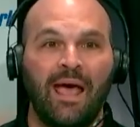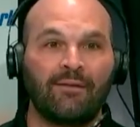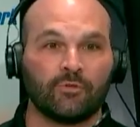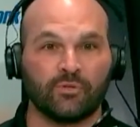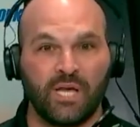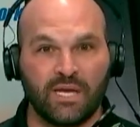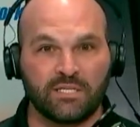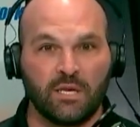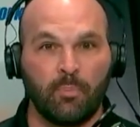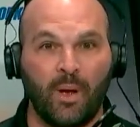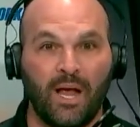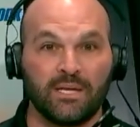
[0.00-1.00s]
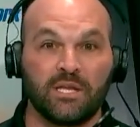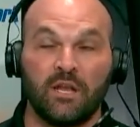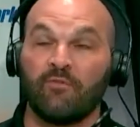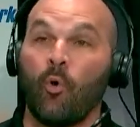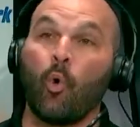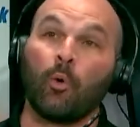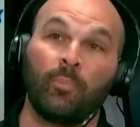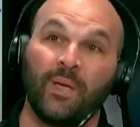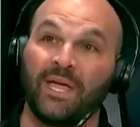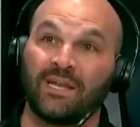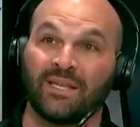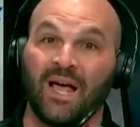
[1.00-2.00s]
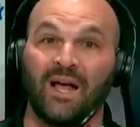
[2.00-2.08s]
after testing positive or being in